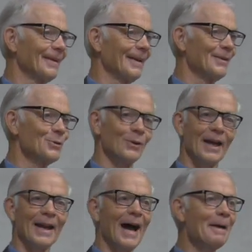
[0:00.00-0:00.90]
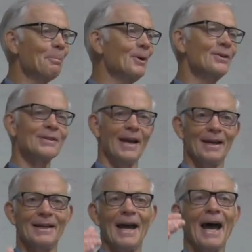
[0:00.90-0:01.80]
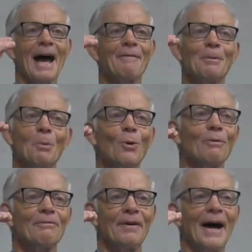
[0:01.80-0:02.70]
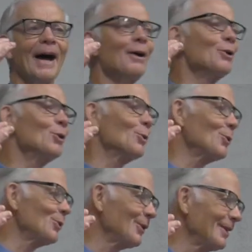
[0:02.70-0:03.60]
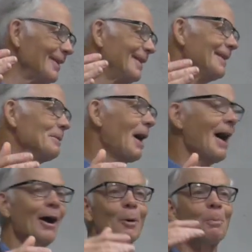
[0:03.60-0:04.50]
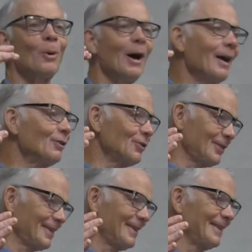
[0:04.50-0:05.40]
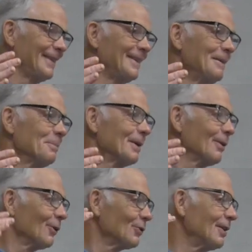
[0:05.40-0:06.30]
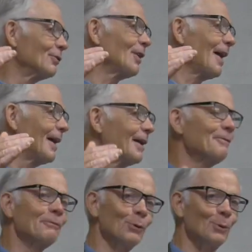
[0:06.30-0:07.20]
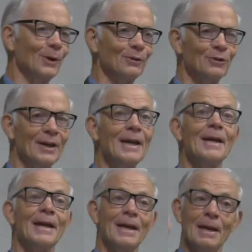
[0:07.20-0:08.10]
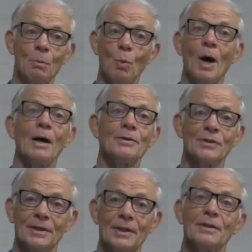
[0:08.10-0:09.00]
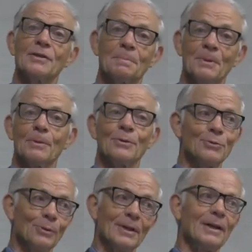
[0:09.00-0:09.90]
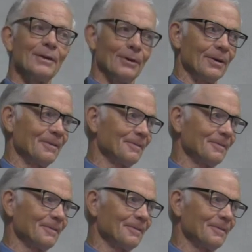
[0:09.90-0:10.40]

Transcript: And so that high priest had to have a more valued, higher priced, because his high influence. He was the spiritual leader.